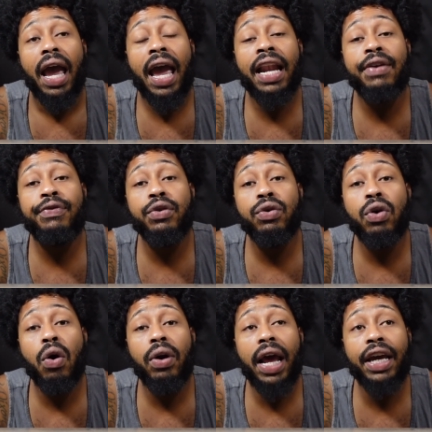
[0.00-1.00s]
And if you
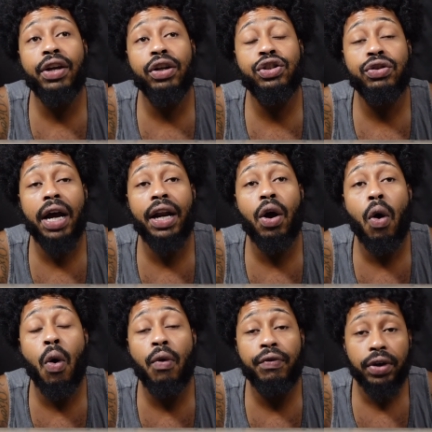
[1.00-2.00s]
know that you're trying to
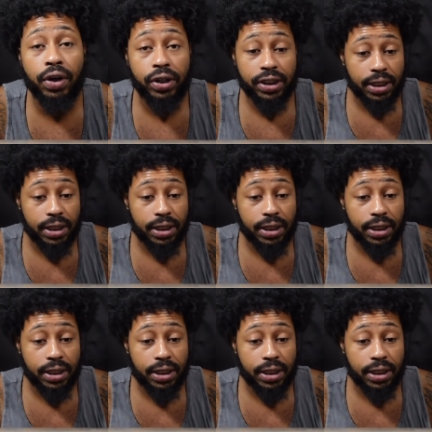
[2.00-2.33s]
overlook